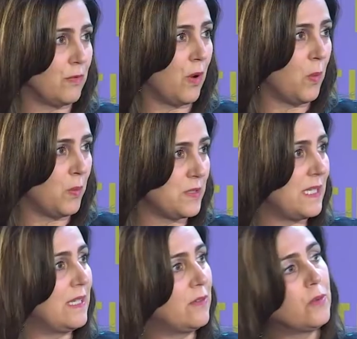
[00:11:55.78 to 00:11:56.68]
Rome, which
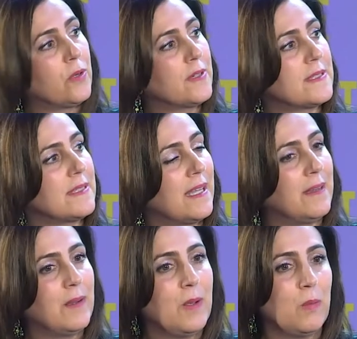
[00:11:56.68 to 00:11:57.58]
he endorsed,
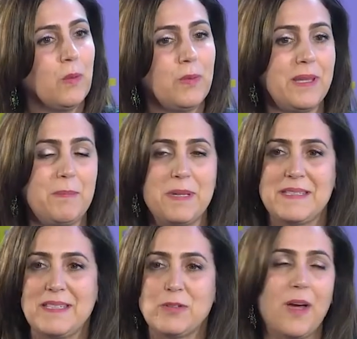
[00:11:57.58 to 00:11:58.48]
and we're really
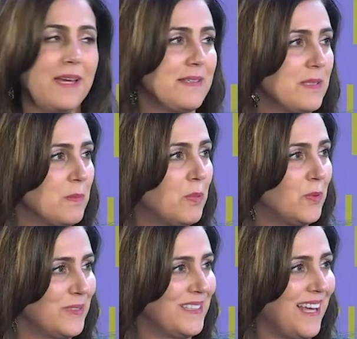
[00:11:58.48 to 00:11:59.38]
busy trying to
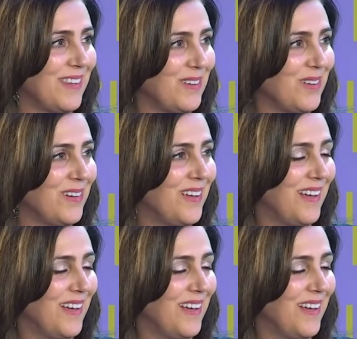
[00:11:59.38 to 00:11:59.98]
pull together,